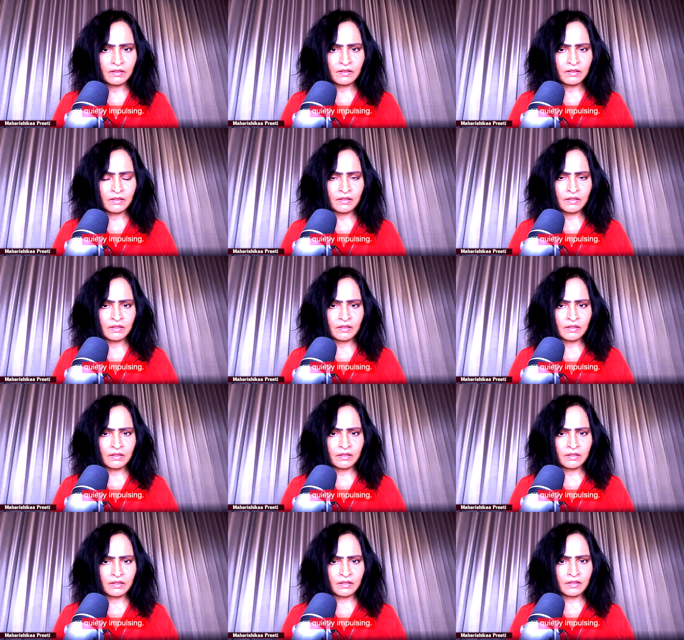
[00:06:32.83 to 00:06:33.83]

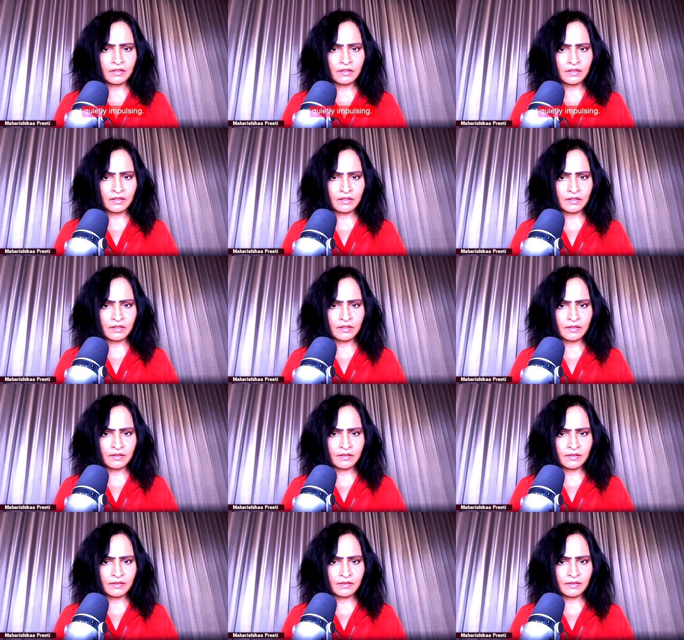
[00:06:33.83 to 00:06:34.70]
(silence)